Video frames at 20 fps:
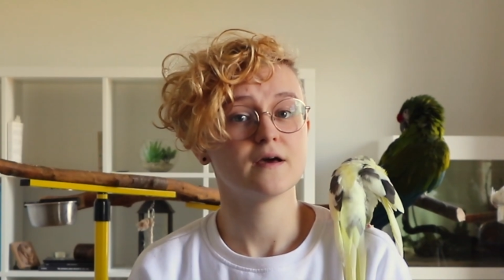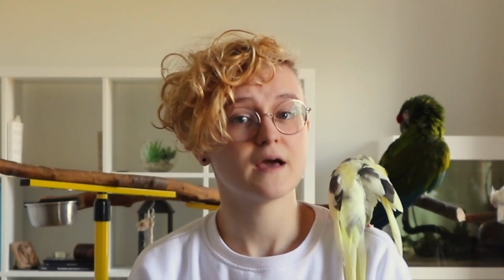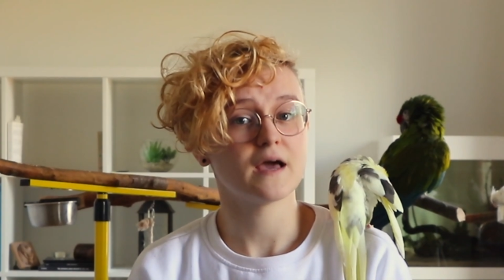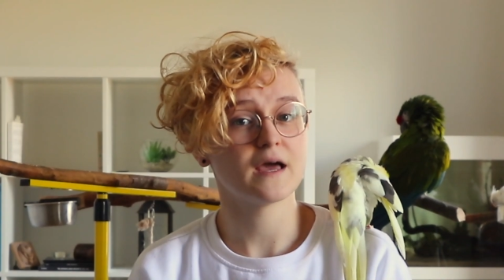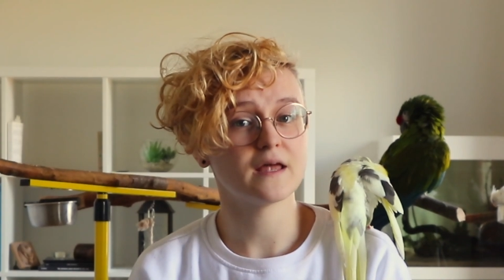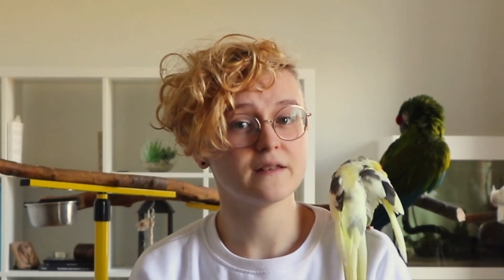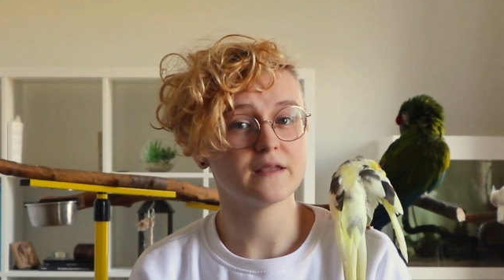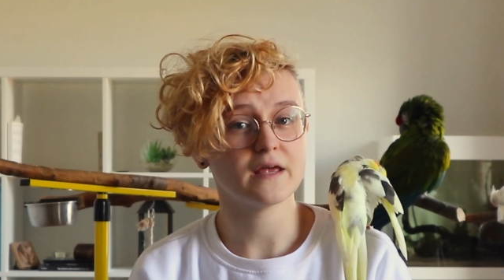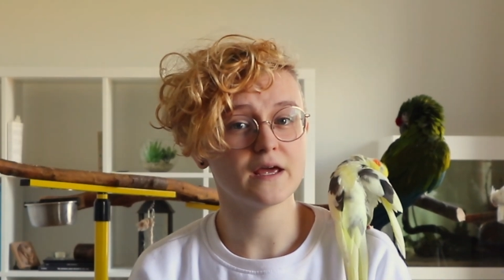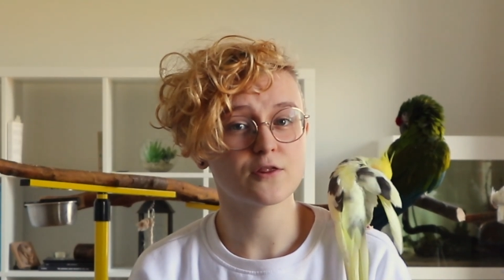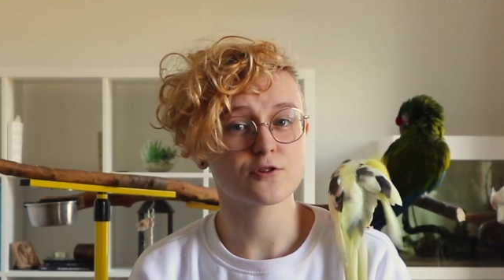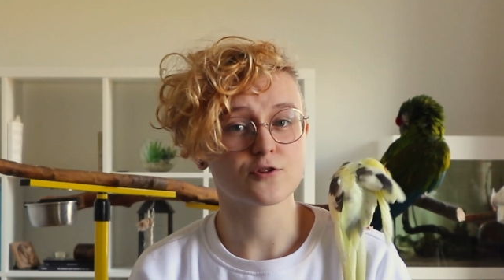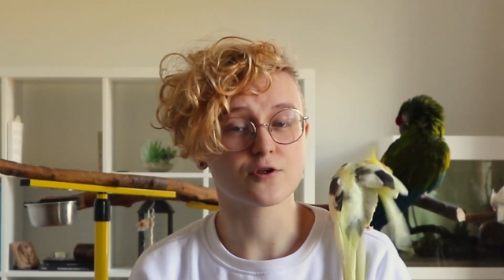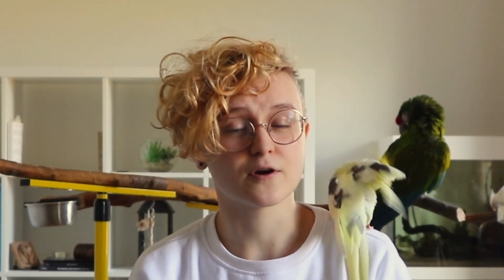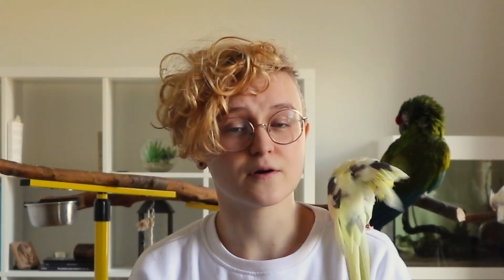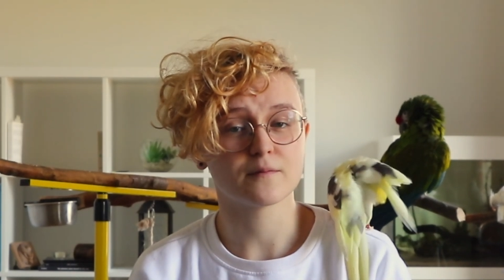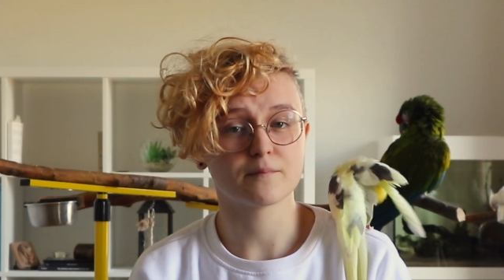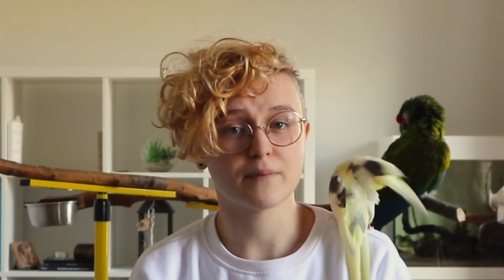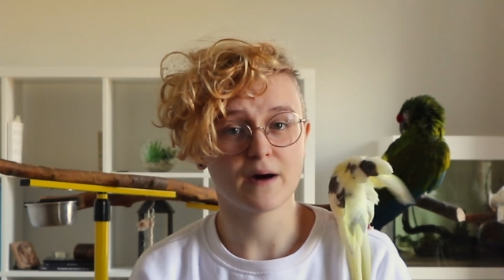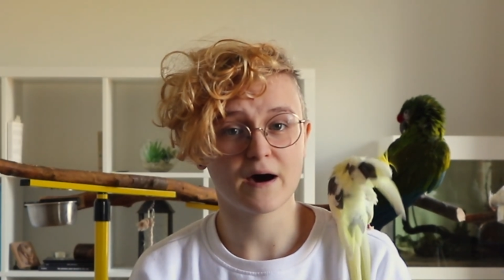in
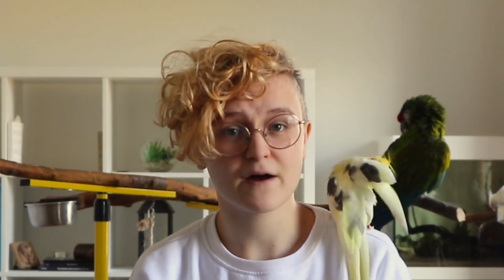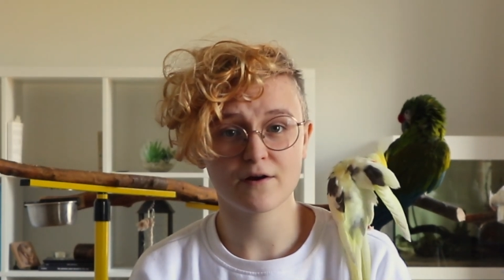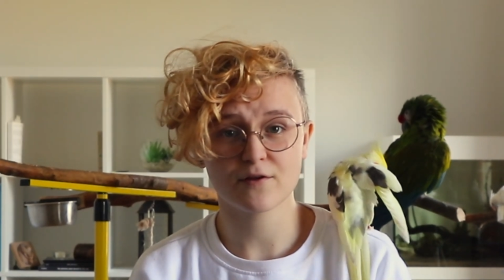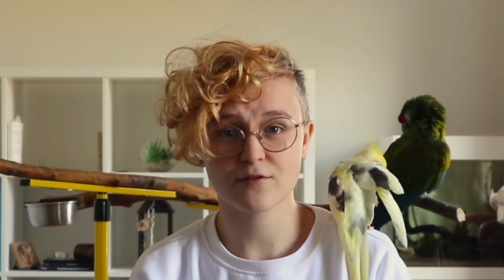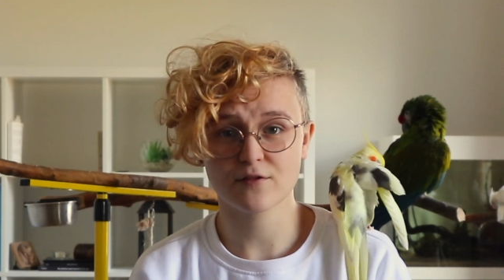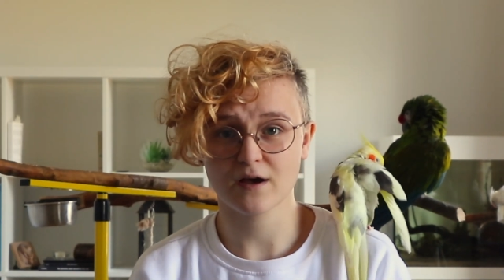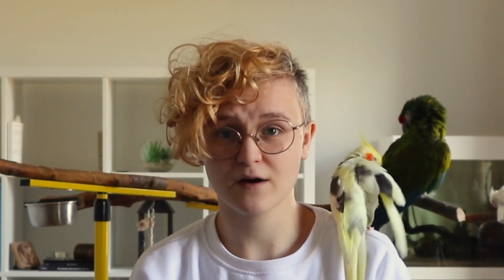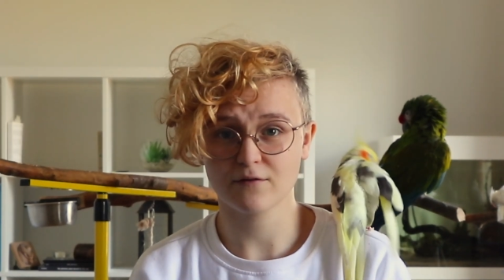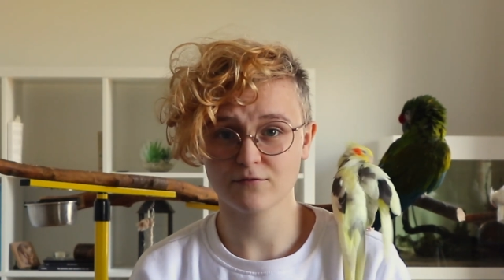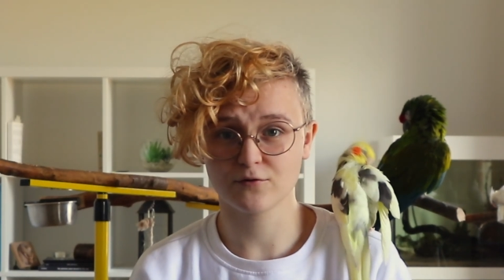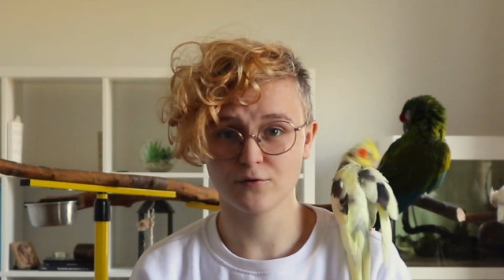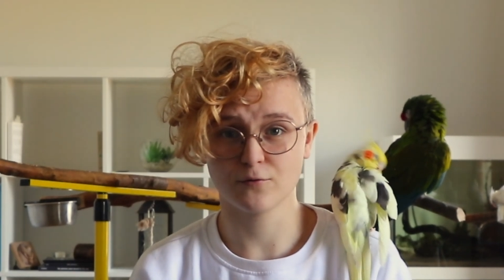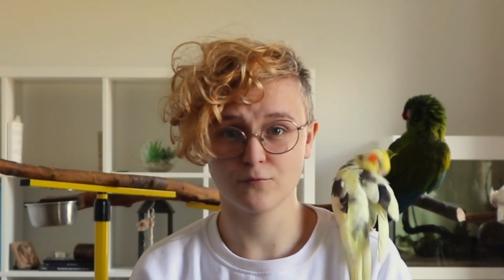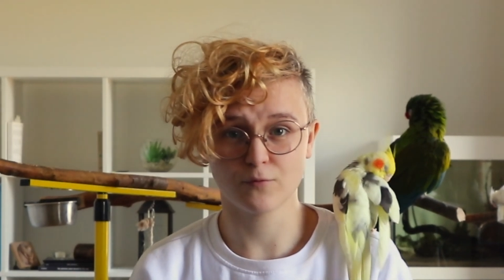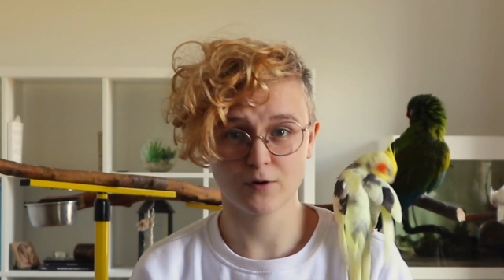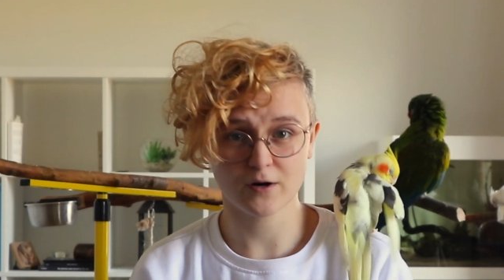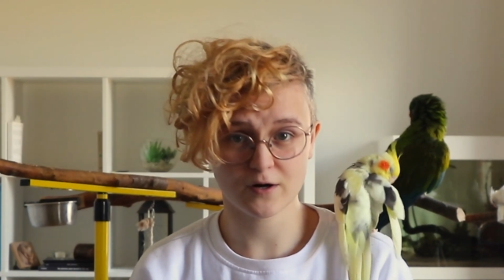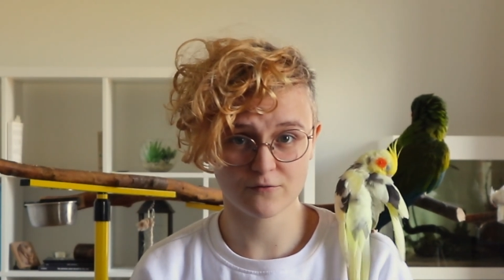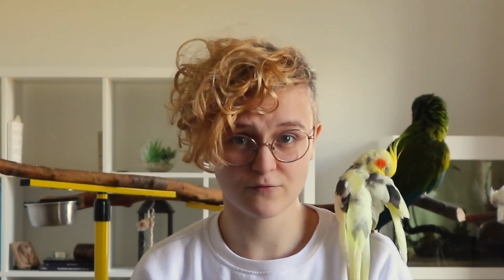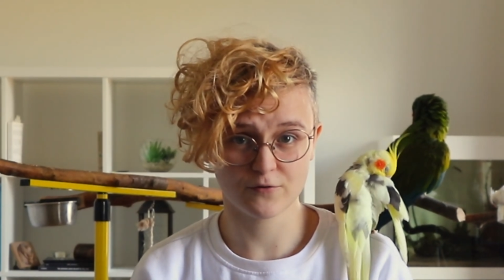nature, parrots have to
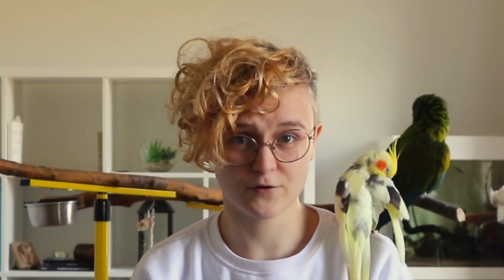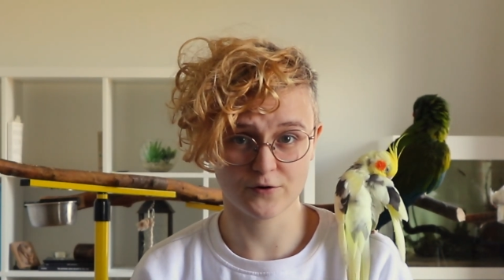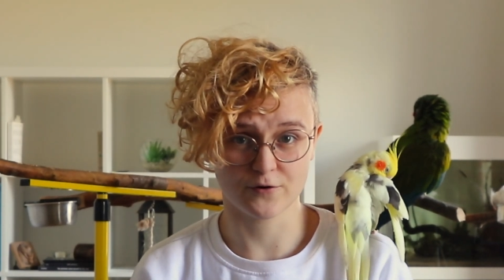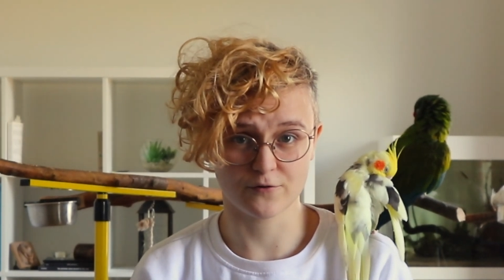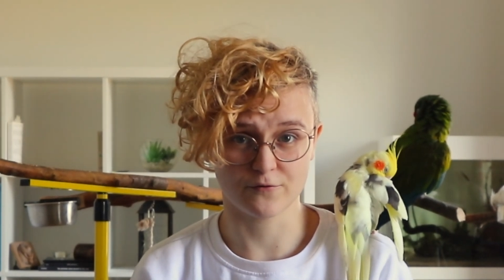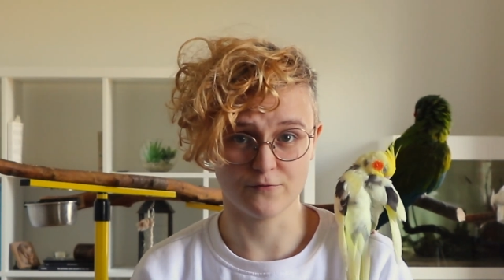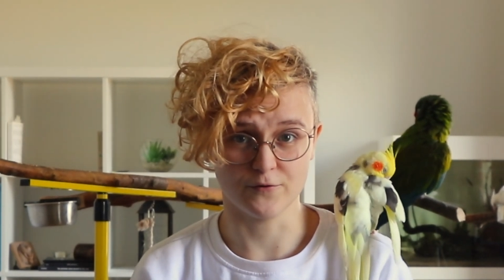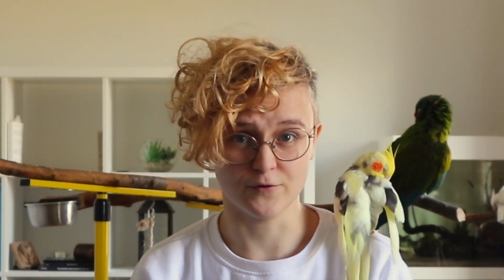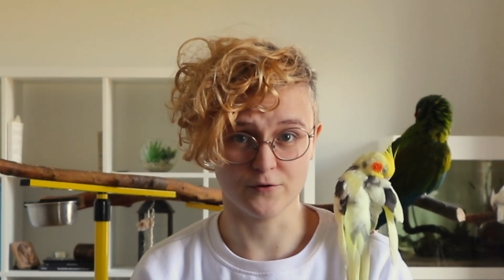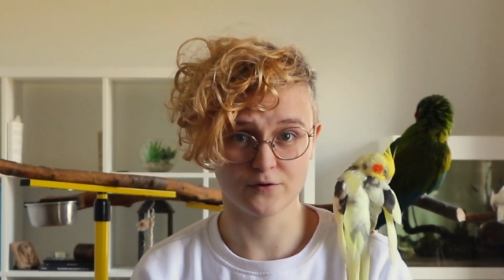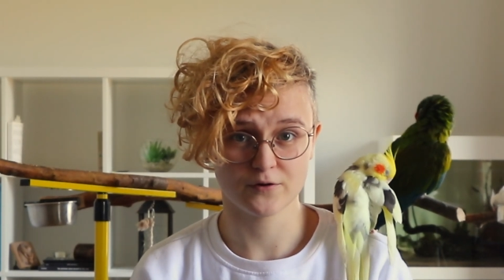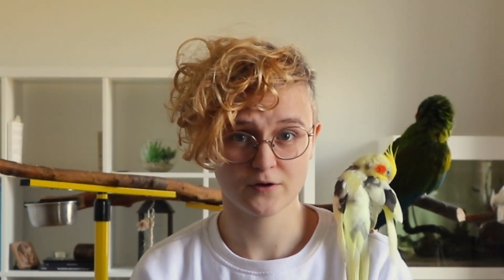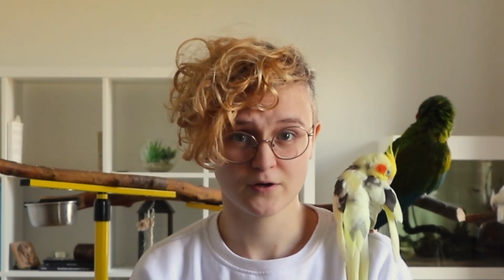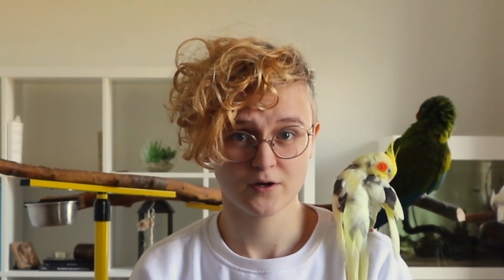work for their food.